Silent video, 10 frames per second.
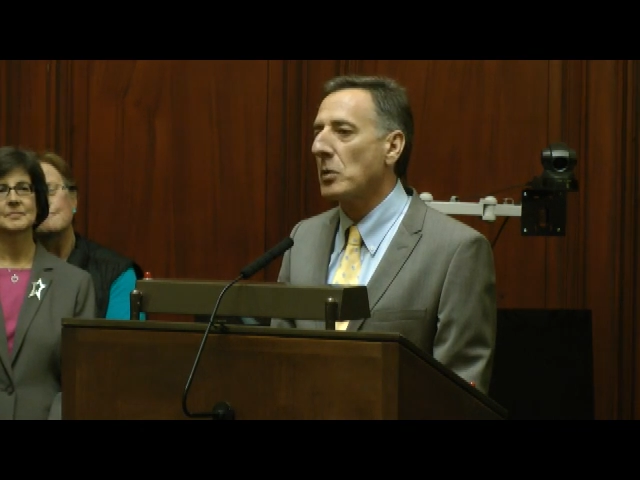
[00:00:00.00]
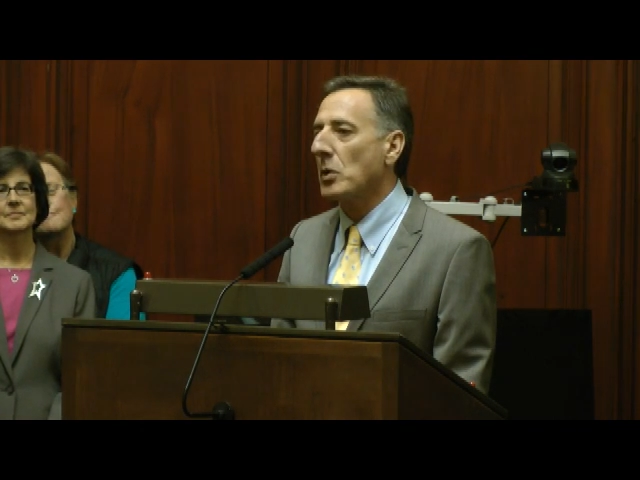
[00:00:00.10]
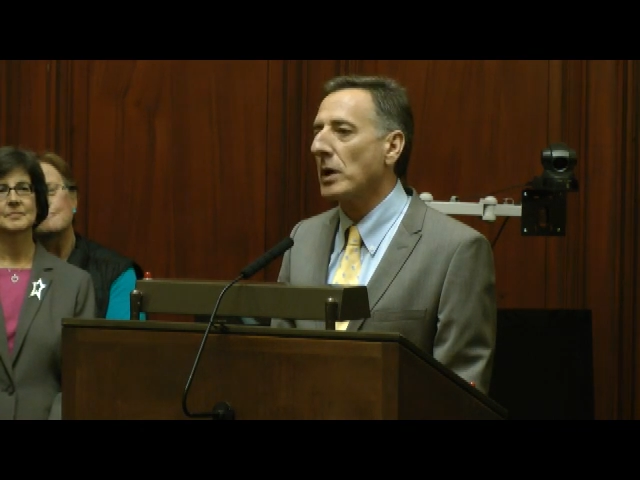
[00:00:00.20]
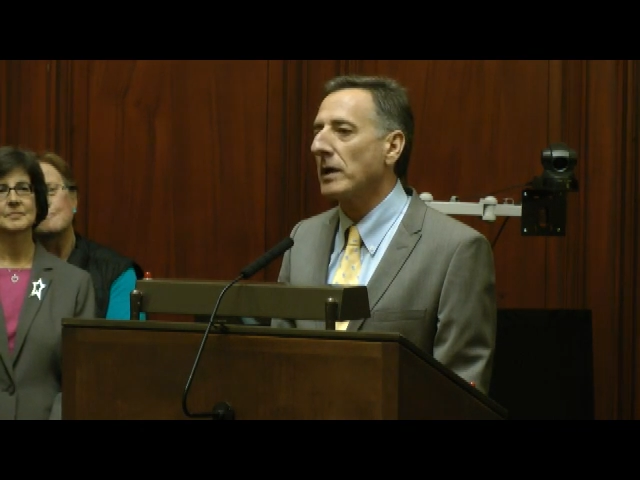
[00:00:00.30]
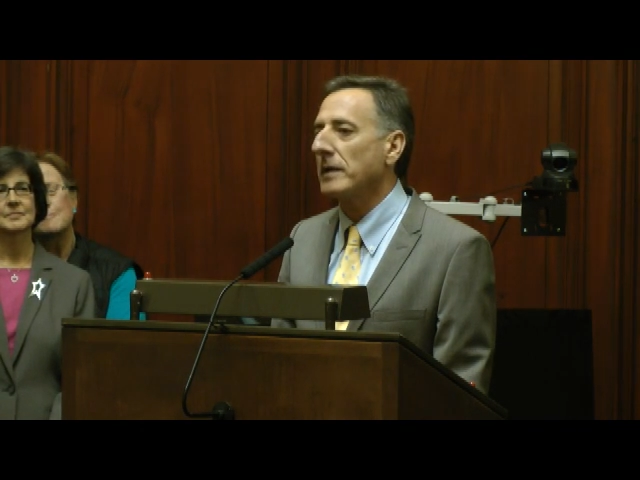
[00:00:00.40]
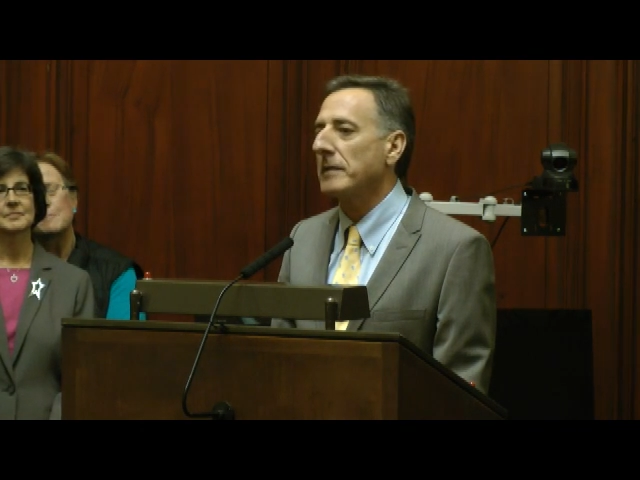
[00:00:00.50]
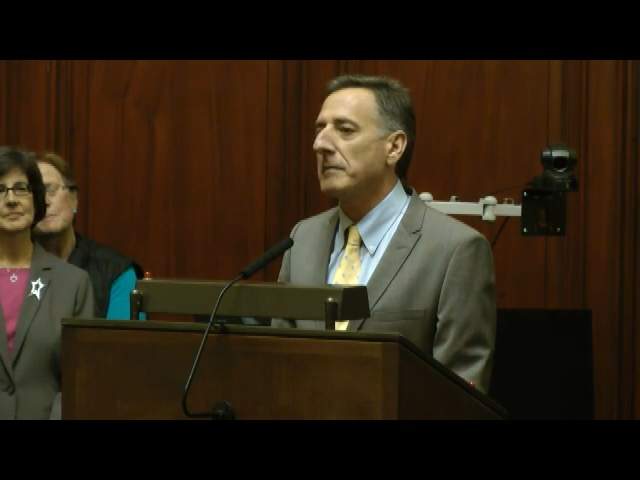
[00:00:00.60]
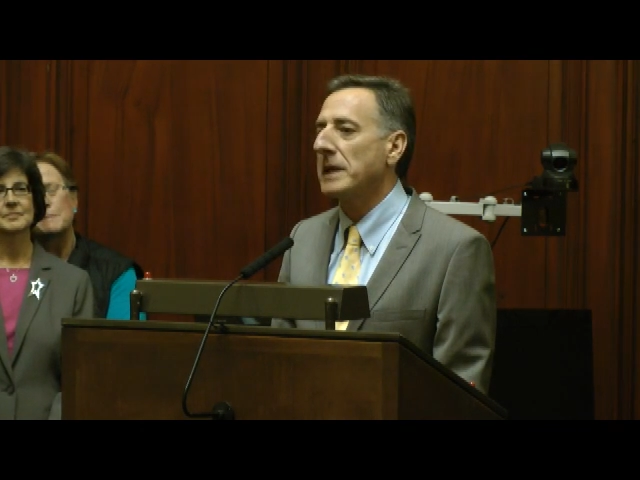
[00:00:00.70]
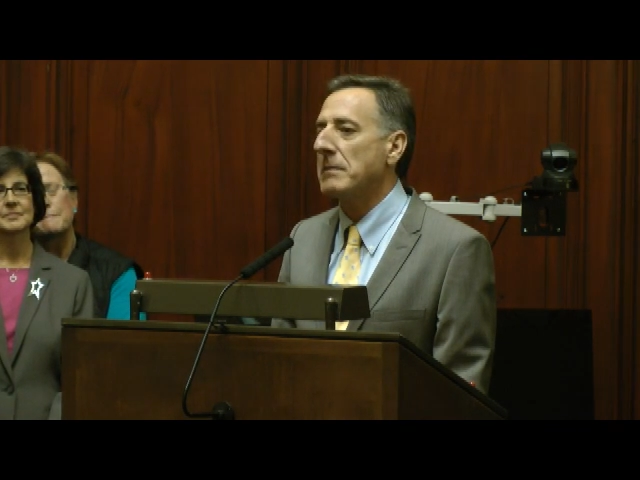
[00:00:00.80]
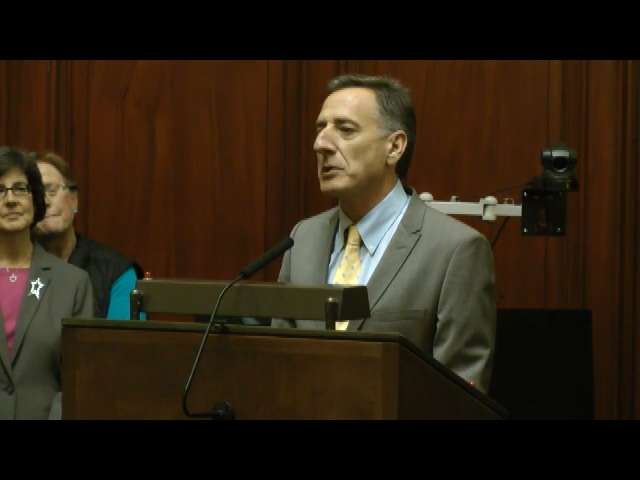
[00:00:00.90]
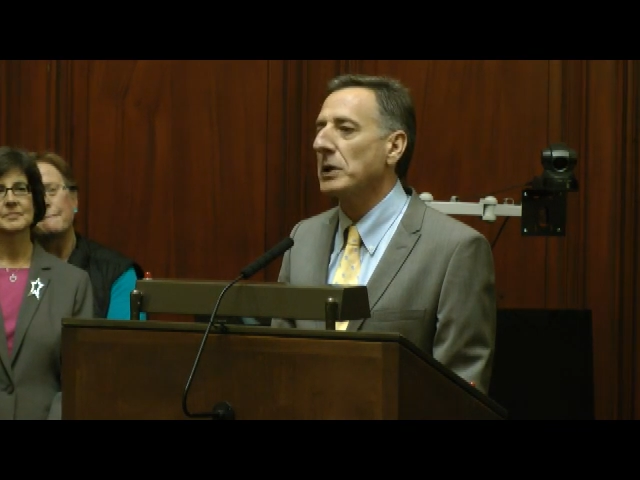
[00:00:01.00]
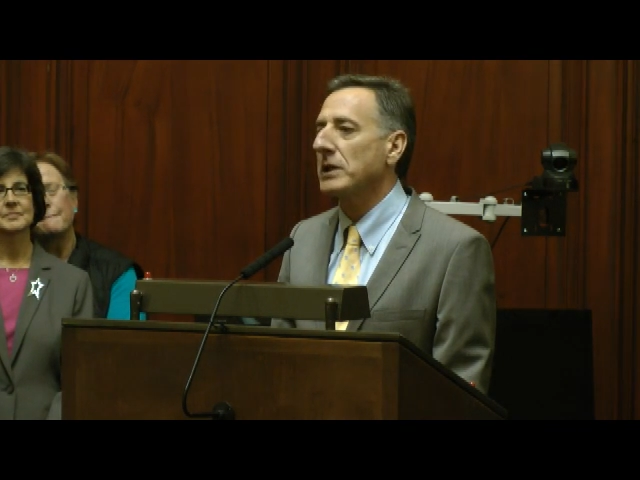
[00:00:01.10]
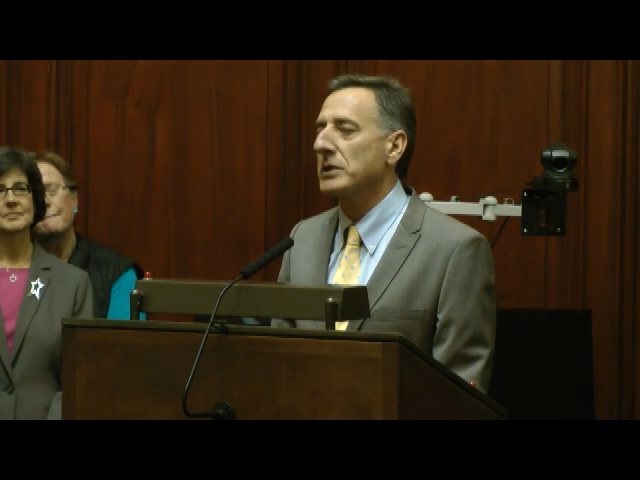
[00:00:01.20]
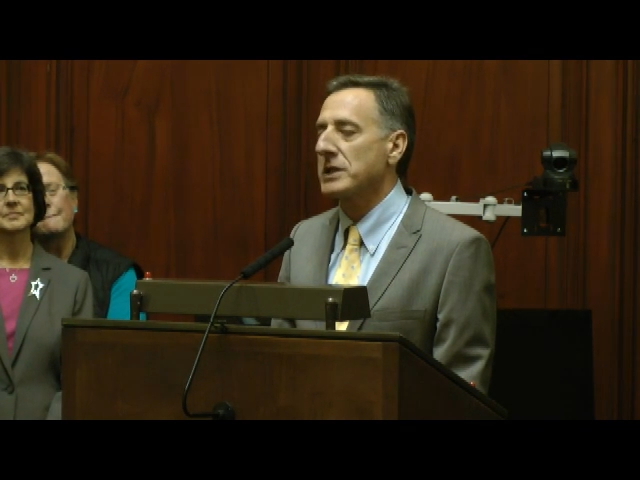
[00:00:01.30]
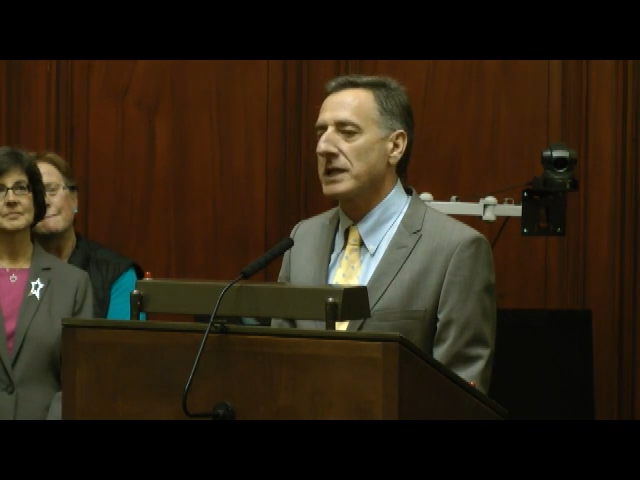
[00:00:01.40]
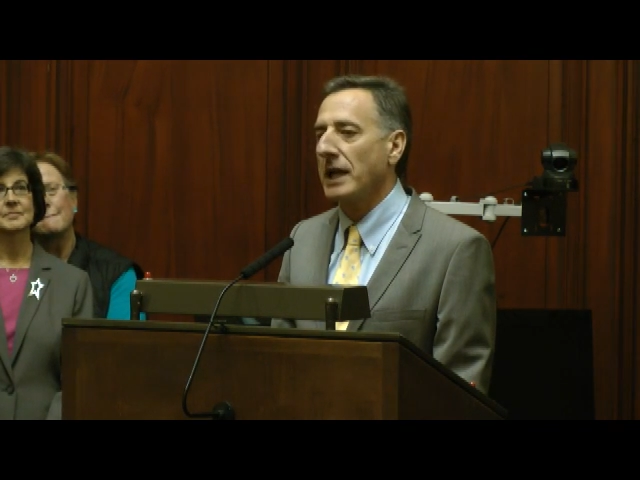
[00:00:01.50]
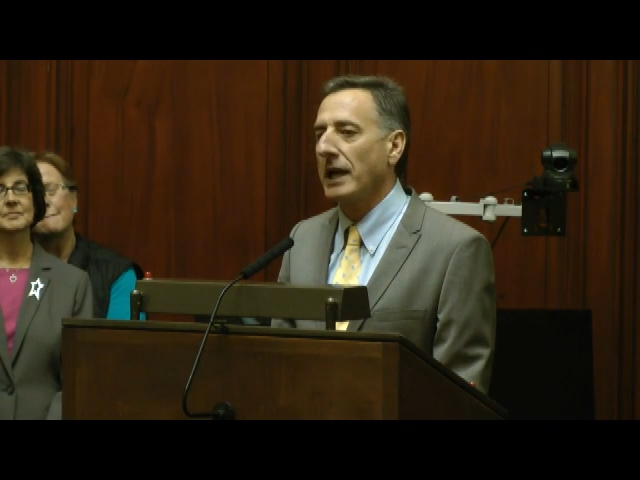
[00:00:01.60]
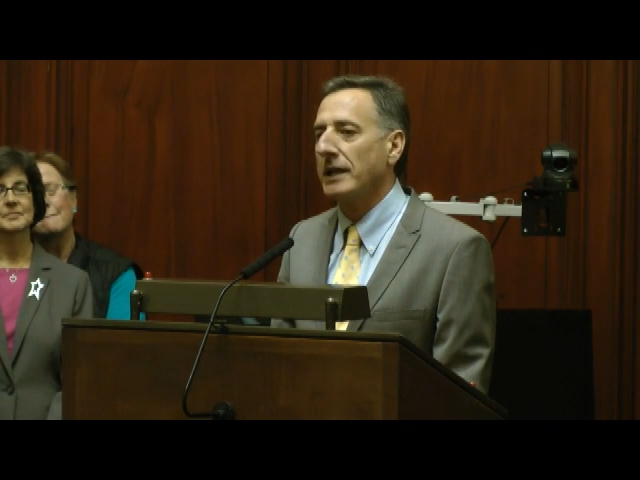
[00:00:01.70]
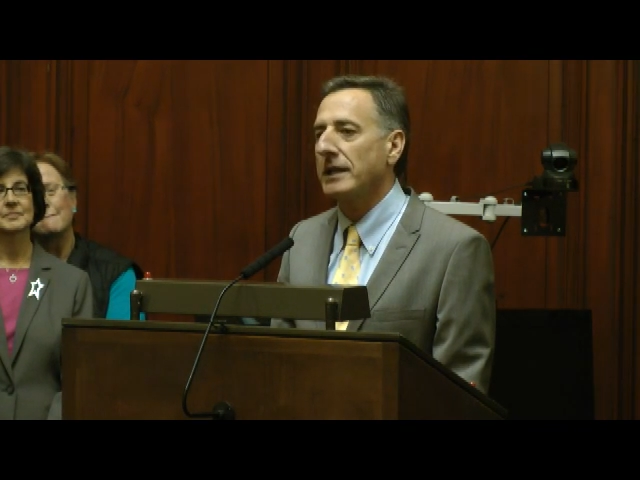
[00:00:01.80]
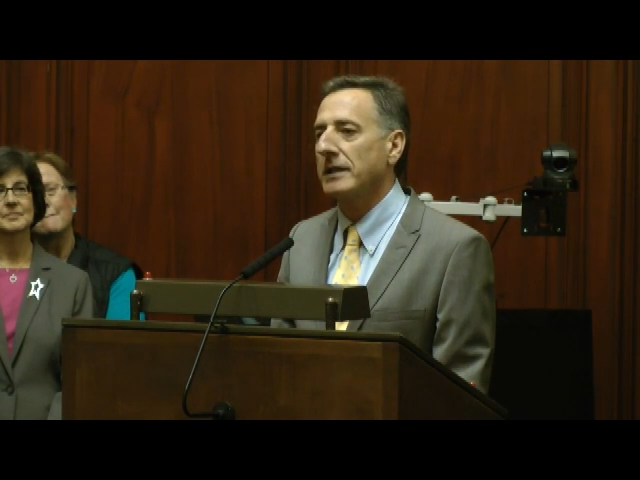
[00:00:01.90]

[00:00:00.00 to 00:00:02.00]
more people understand